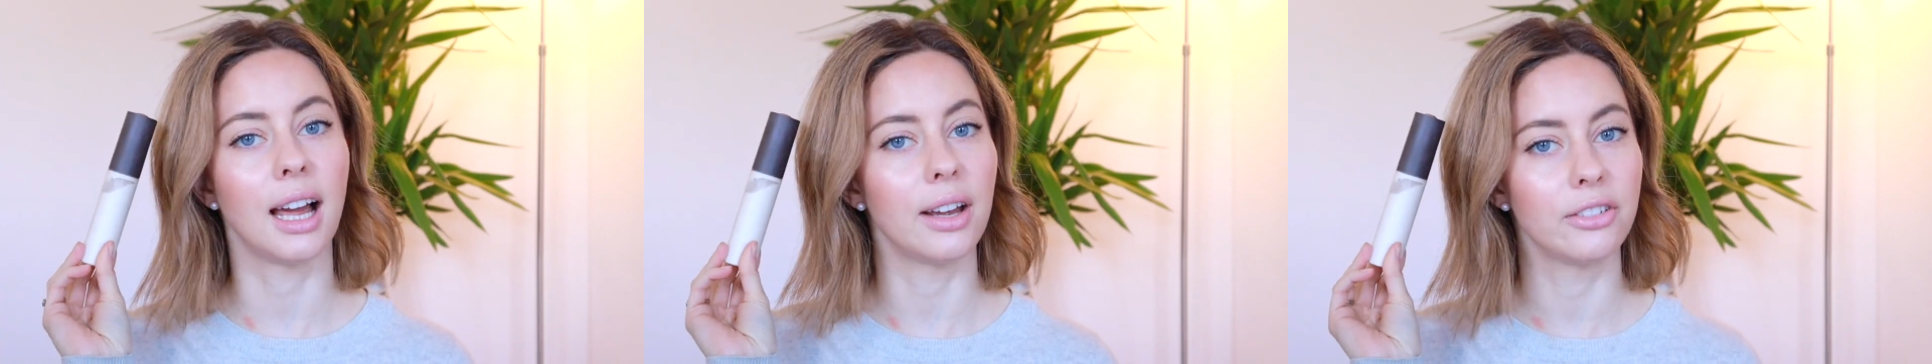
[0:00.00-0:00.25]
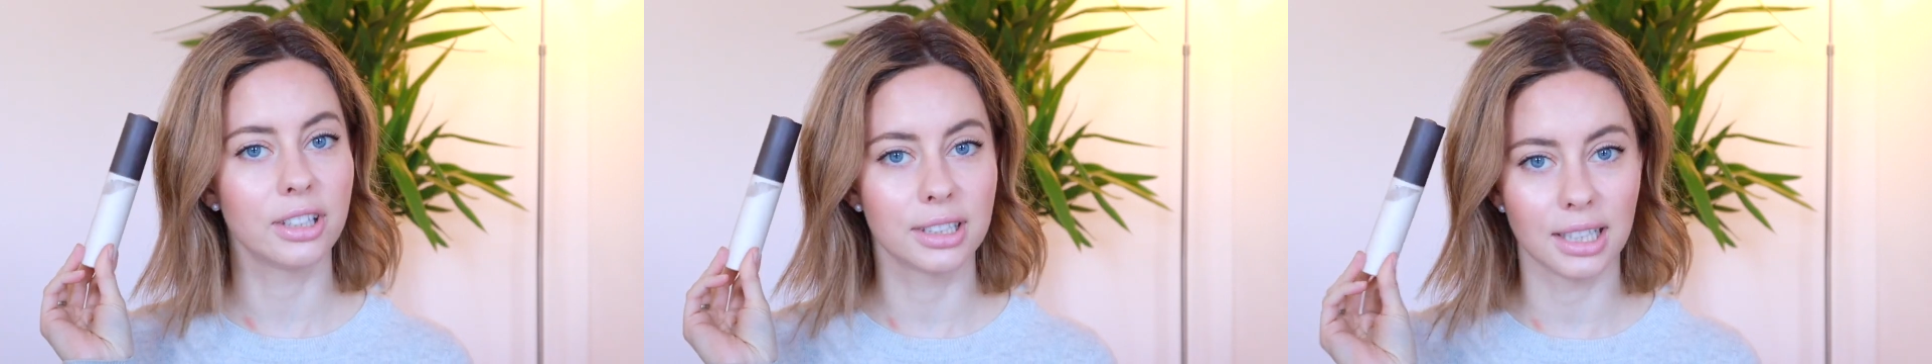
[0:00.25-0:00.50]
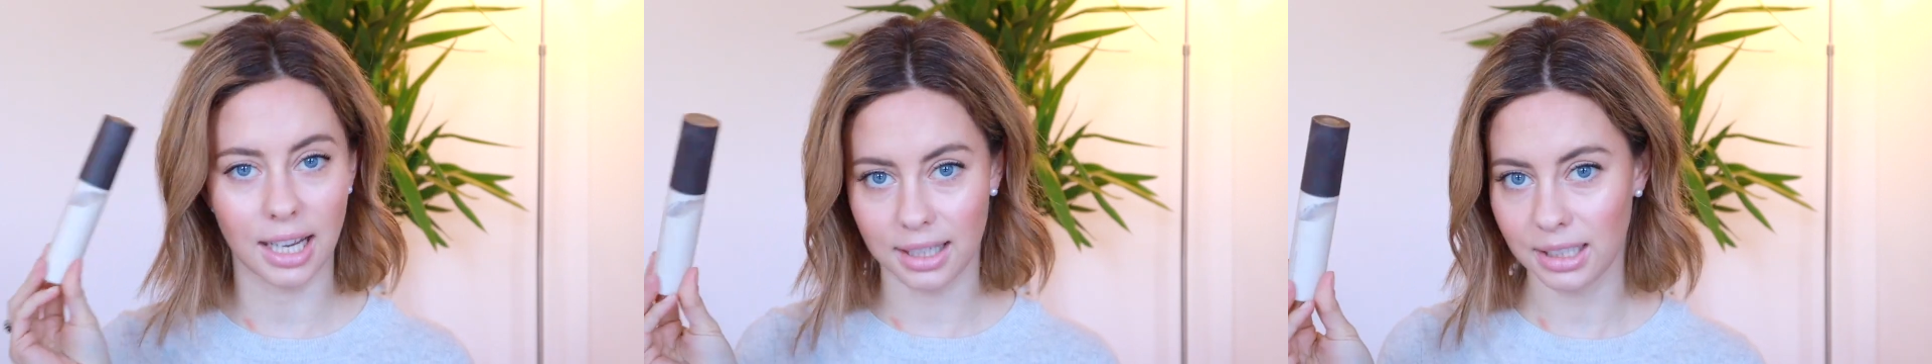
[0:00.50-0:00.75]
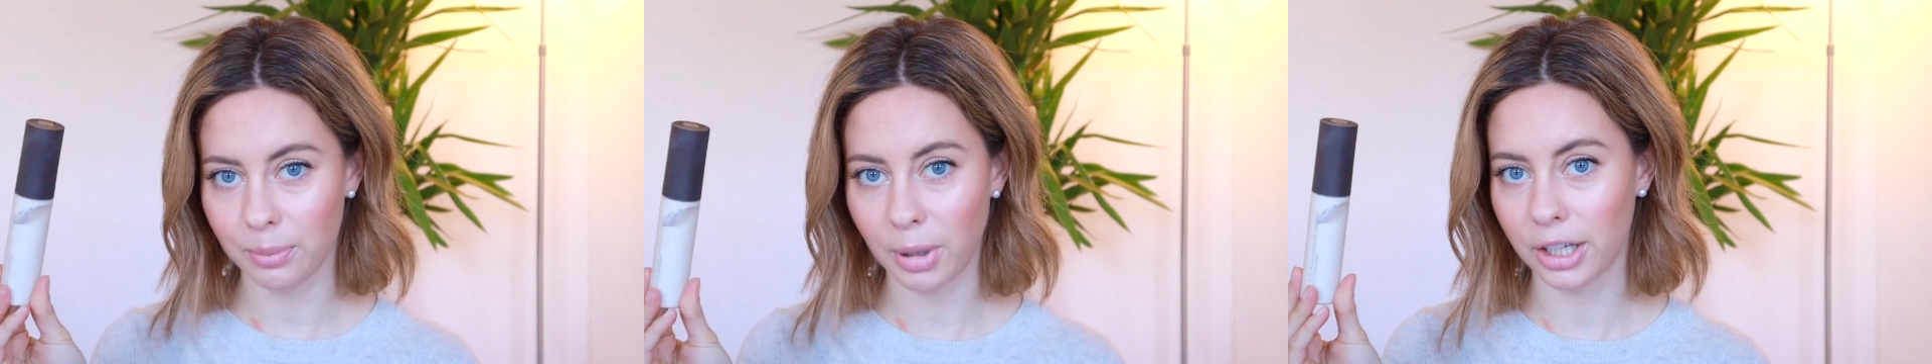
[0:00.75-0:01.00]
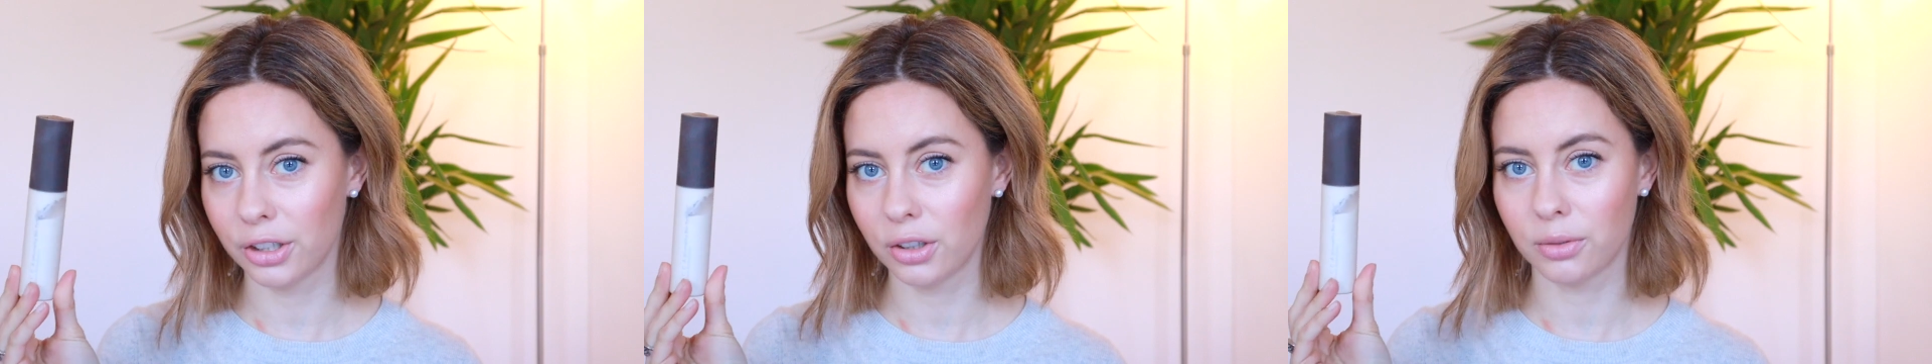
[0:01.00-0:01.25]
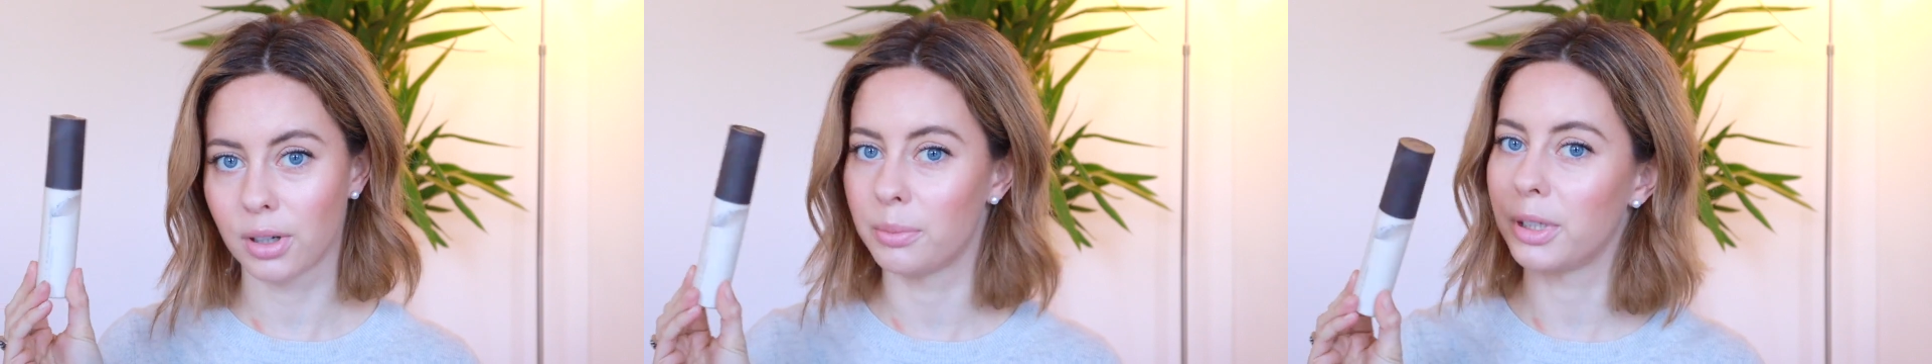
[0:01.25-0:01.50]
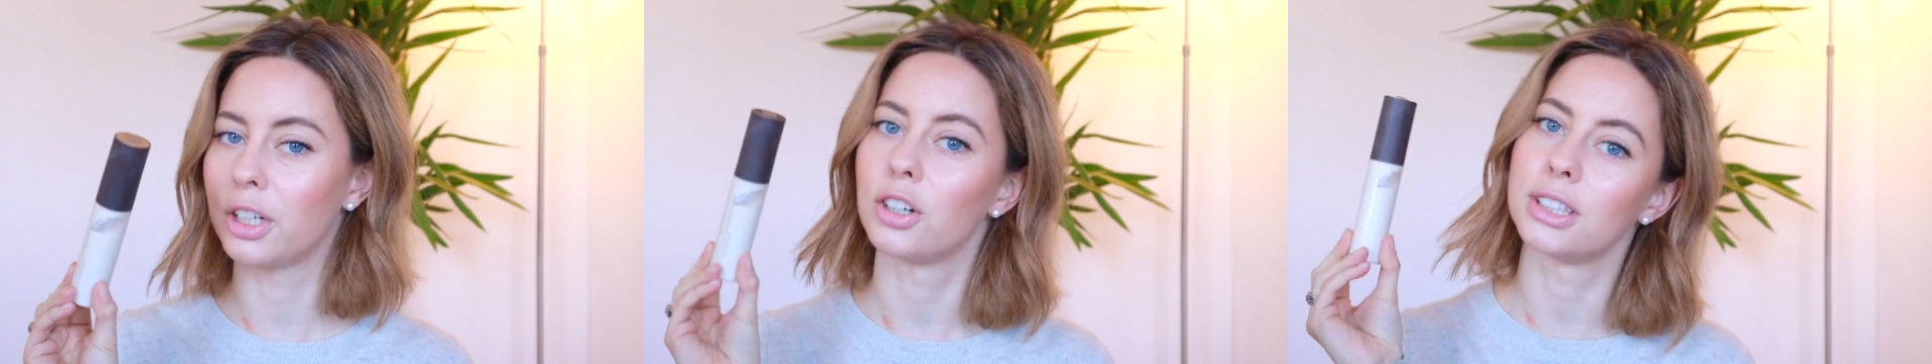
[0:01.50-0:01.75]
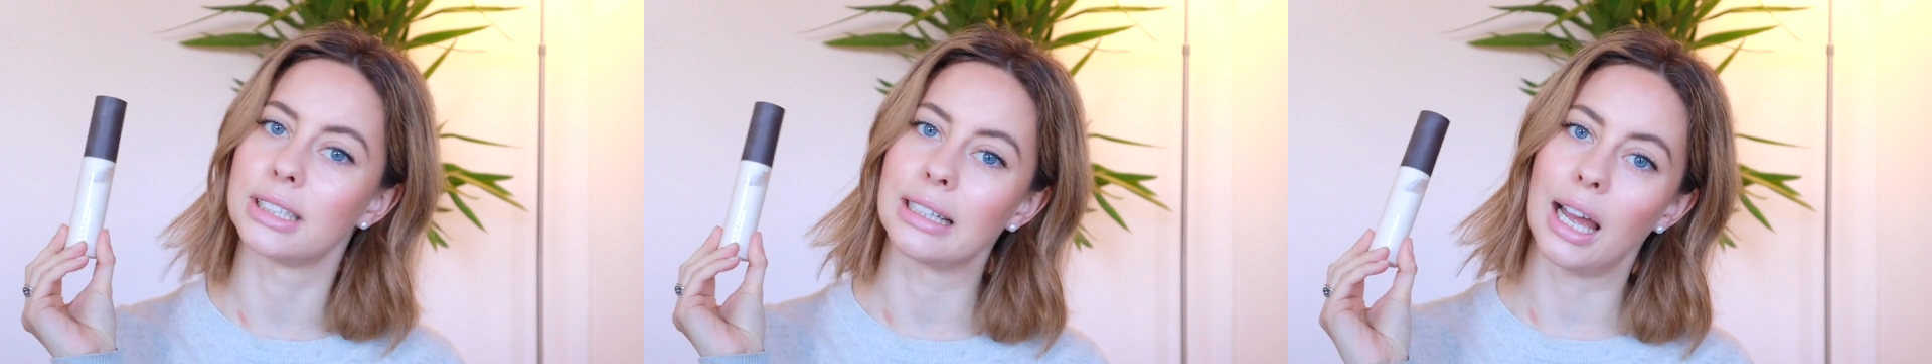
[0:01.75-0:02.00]
I will gladly buy a new one
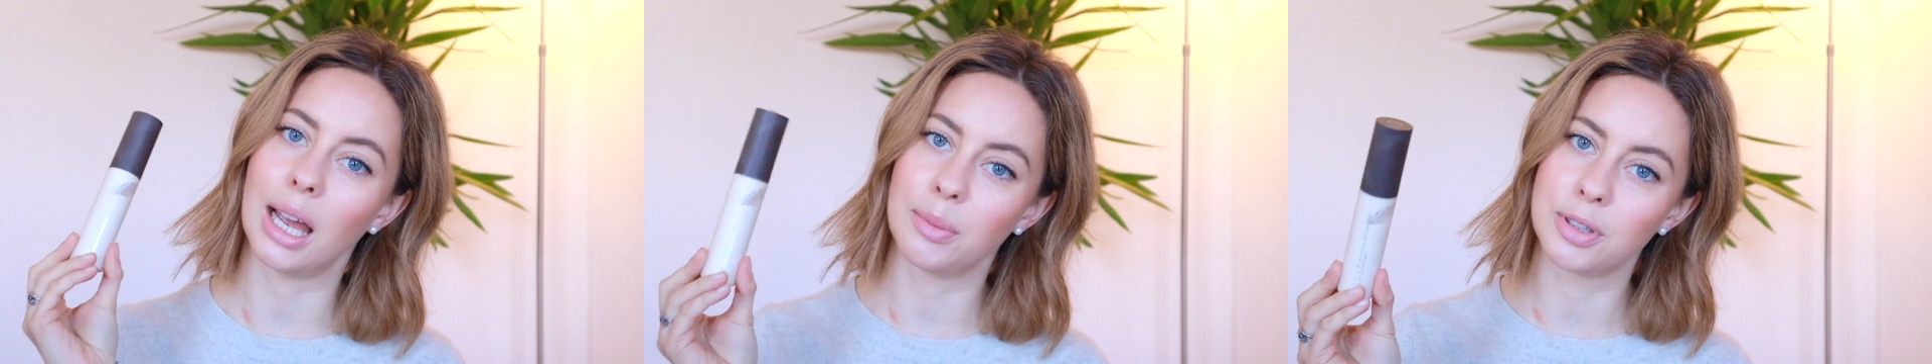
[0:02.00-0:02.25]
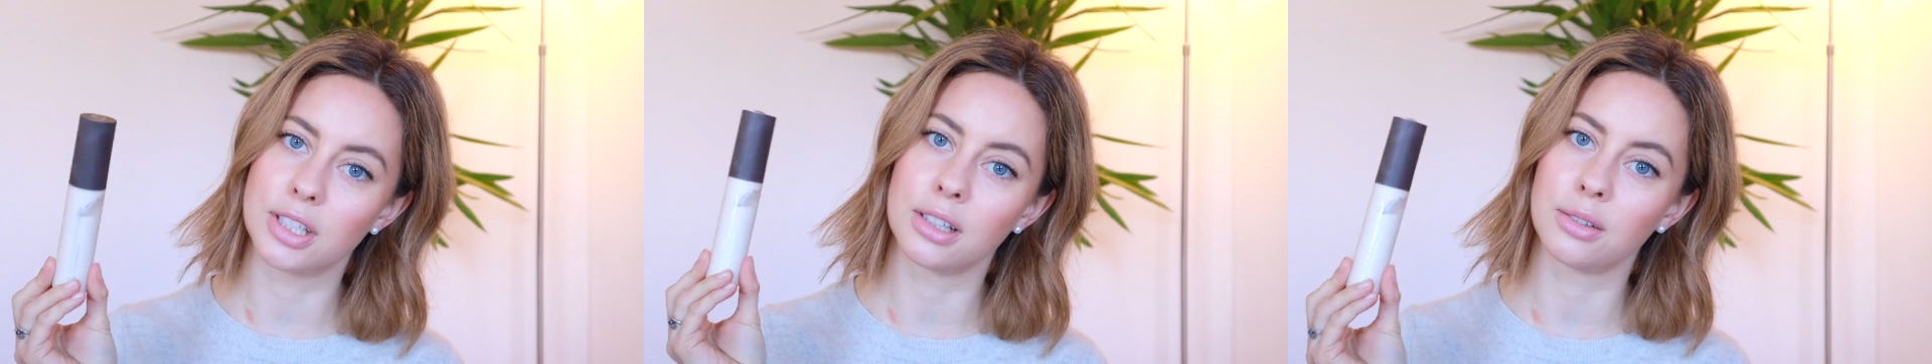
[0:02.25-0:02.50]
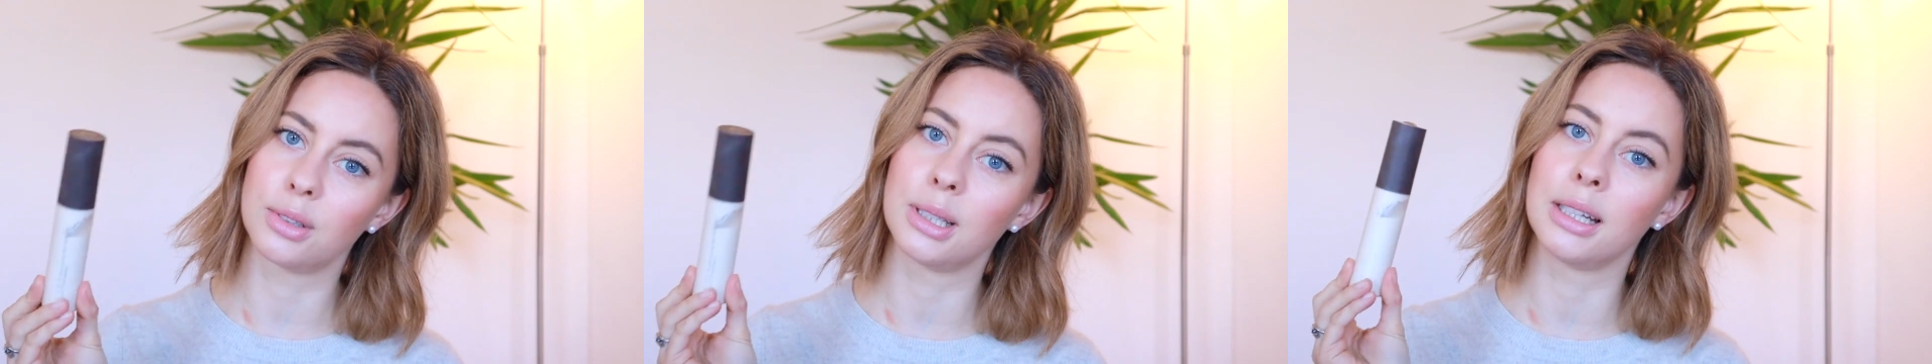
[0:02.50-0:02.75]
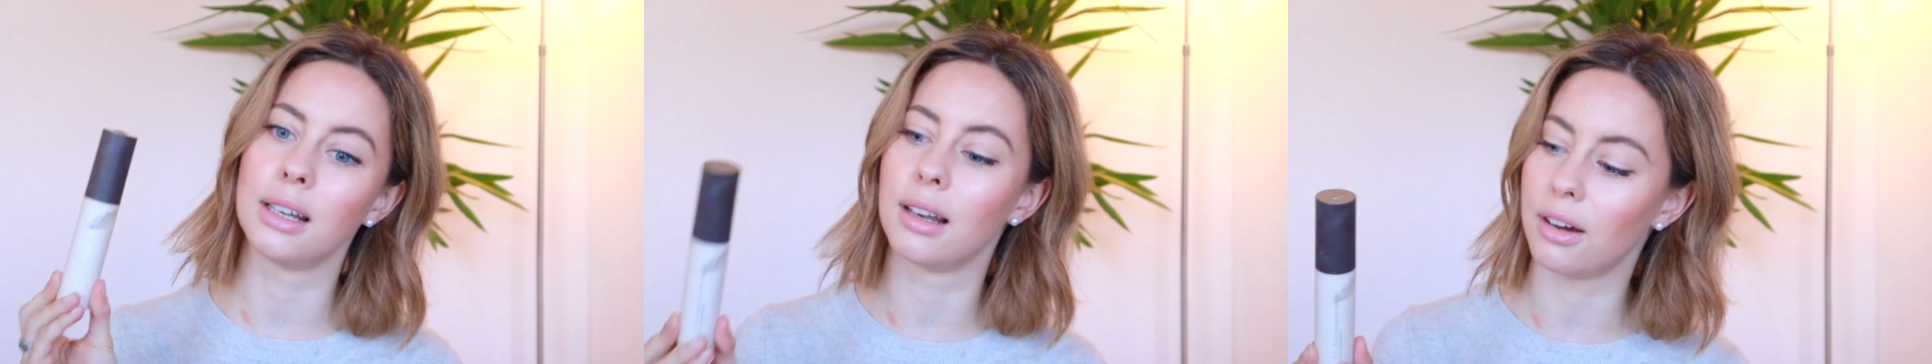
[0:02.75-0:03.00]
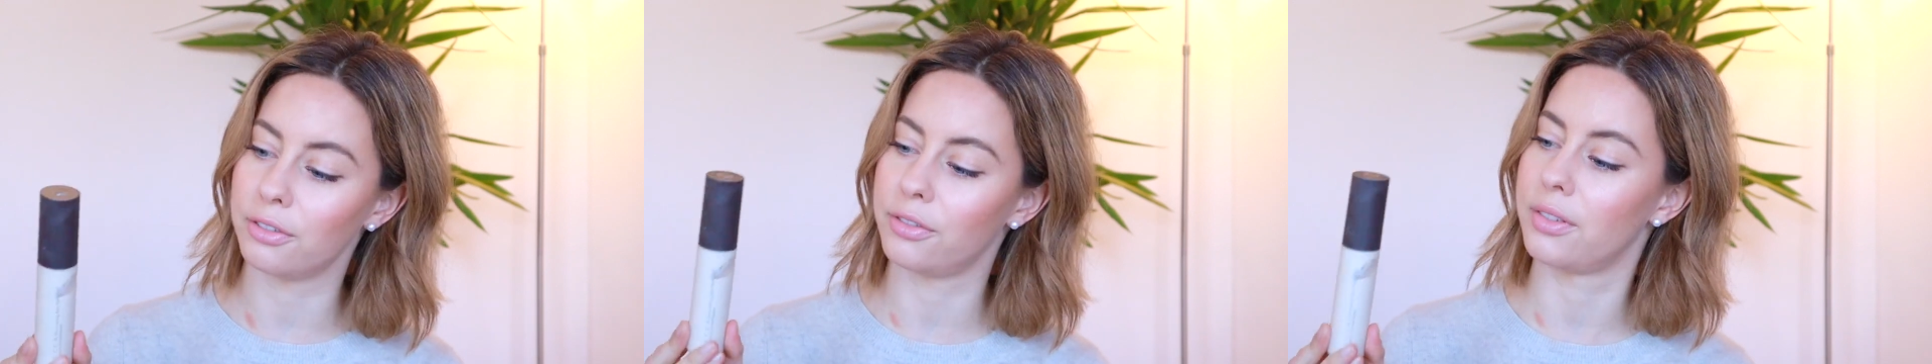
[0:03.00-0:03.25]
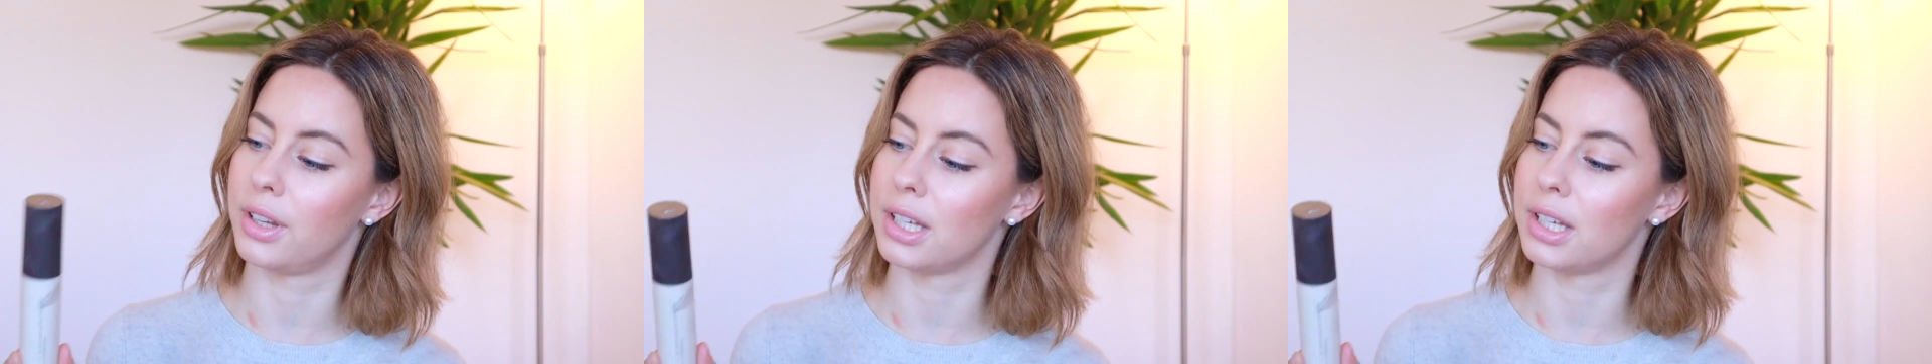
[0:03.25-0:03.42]
because I absolutely love